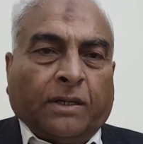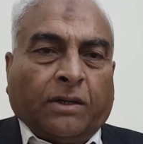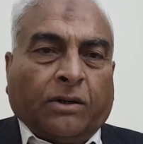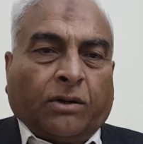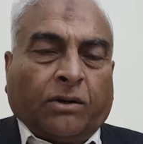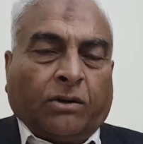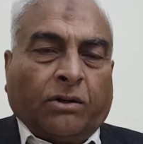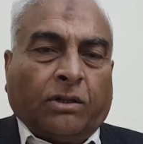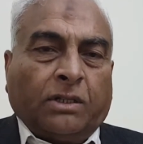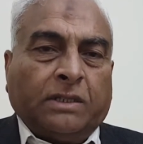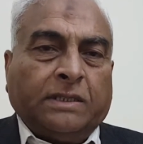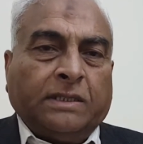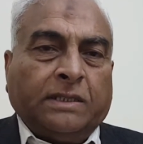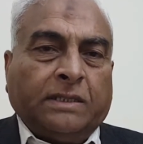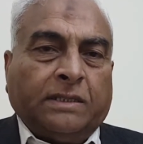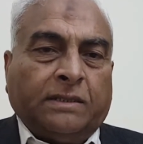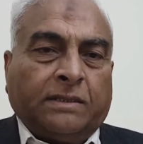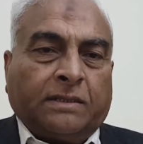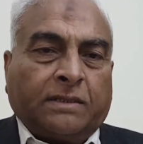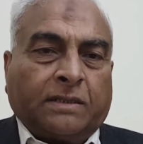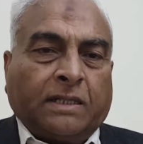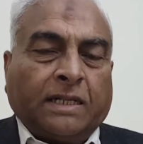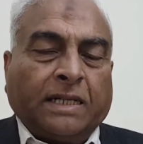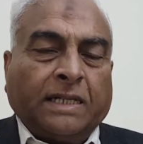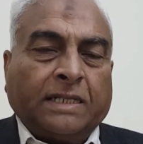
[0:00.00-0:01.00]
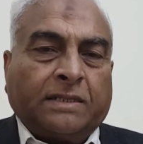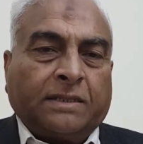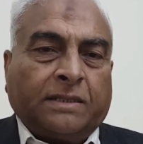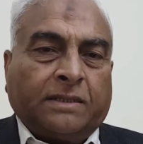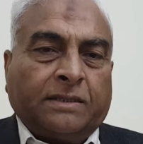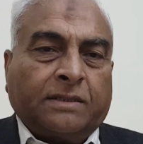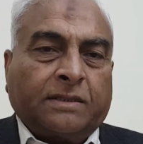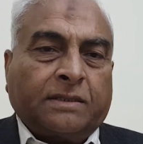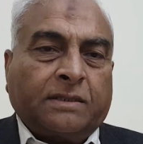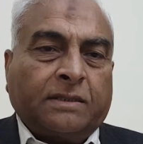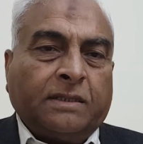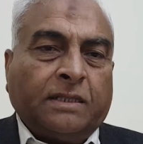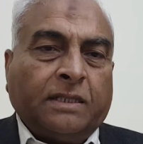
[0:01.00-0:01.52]
All these
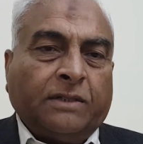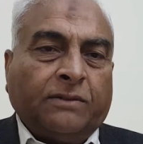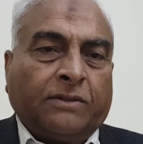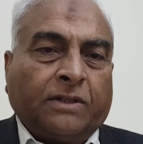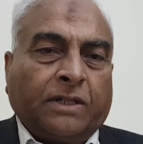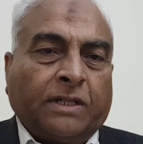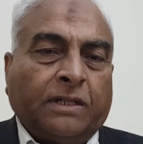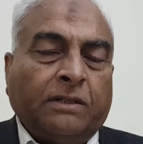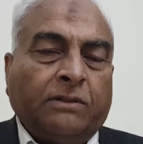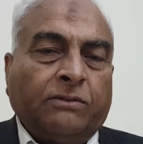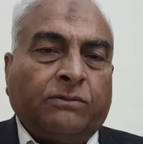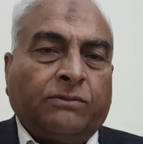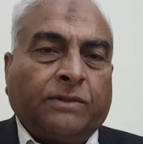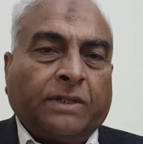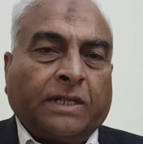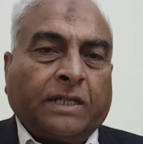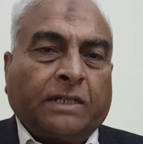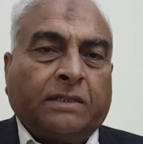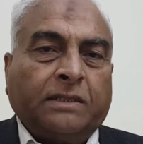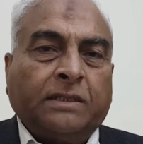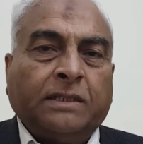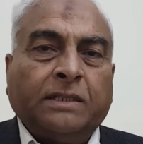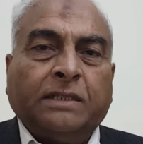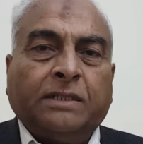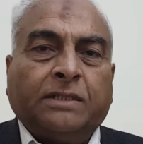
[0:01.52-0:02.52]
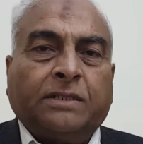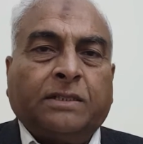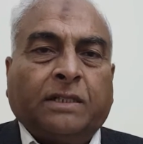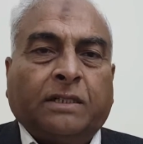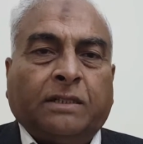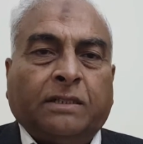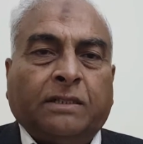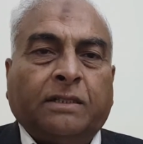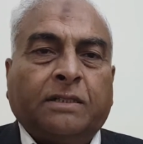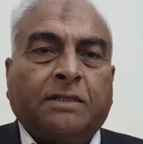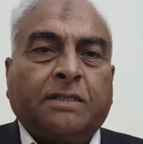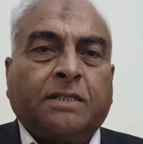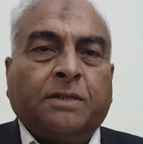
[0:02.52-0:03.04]
letters, they were in fact
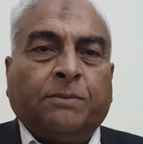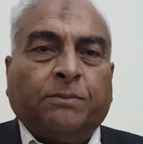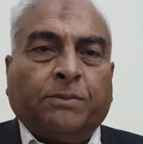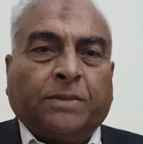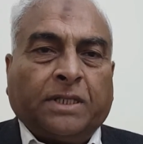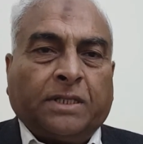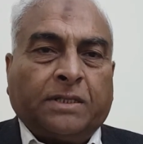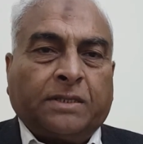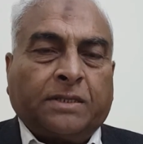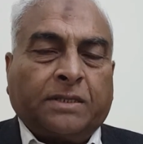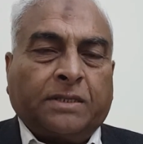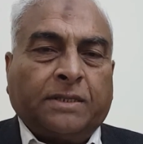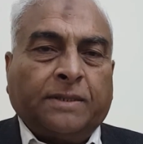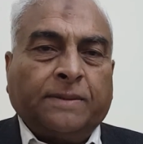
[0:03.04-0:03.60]
initially the symbols.